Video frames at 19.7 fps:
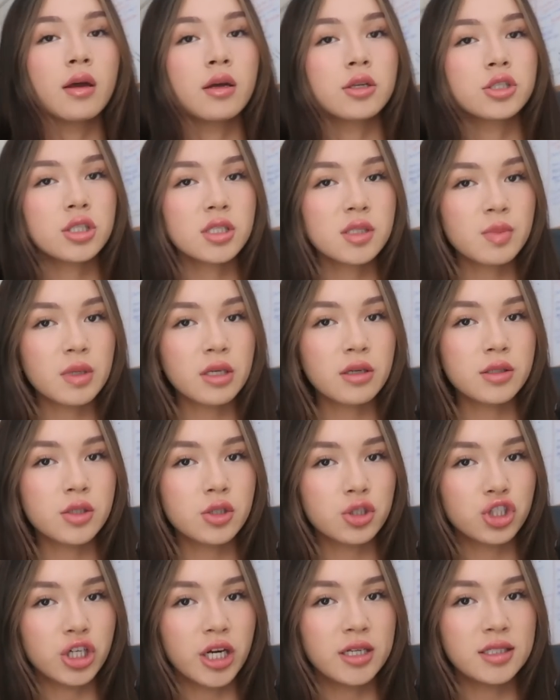Just because you're
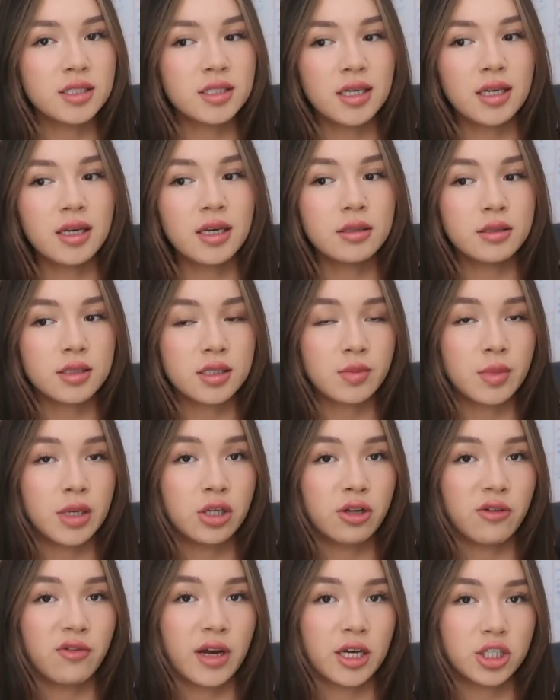trendy, it doesn't mean
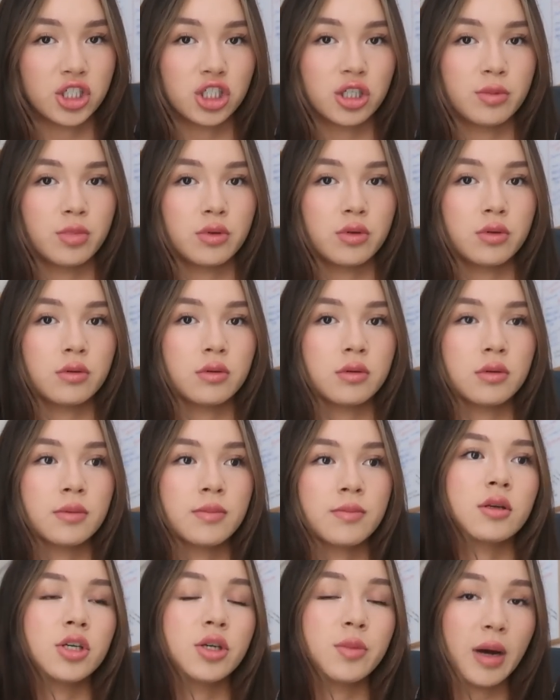you're fashionable.
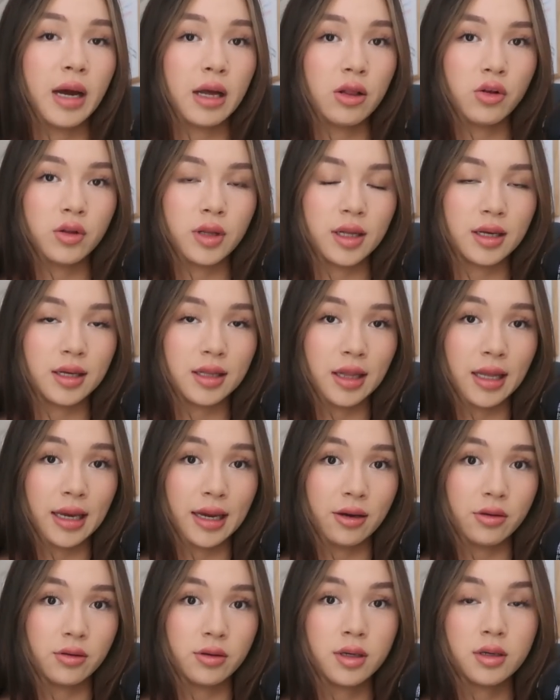You might look like a
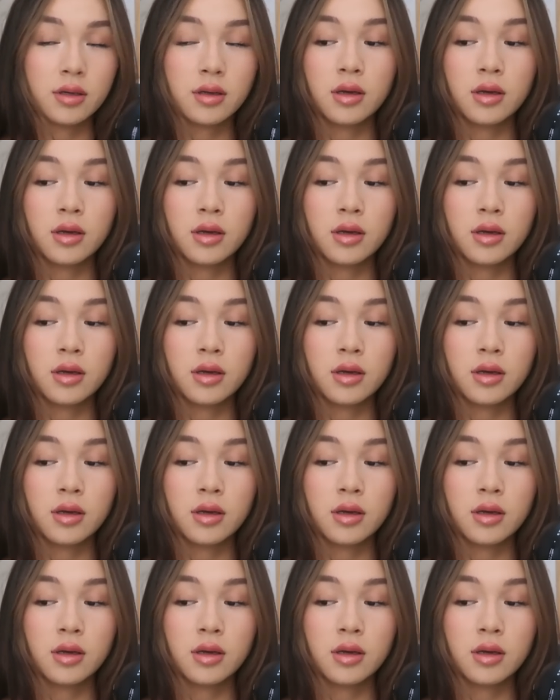clown.